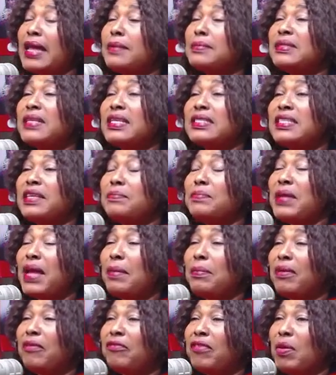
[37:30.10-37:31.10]
say bia
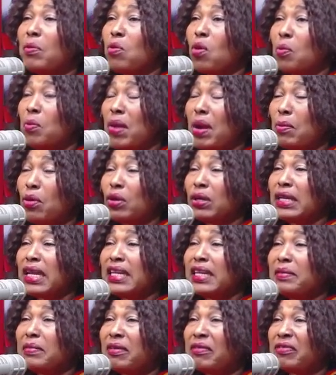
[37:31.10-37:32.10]
be fam wo mem on na de
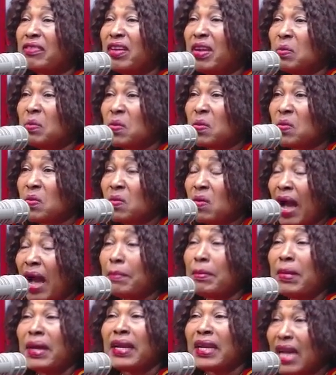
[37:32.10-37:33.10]
be fam.
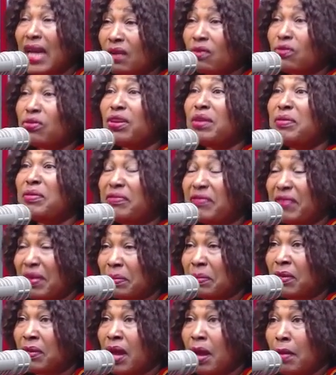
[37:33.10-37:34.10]
America kure bi fam.
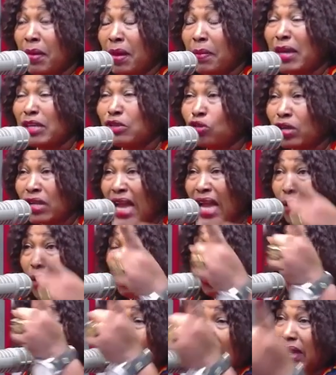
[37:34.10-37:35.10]
Me pa cho ya wo
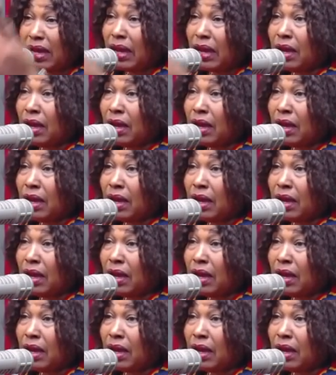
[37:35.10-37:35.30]
hwe.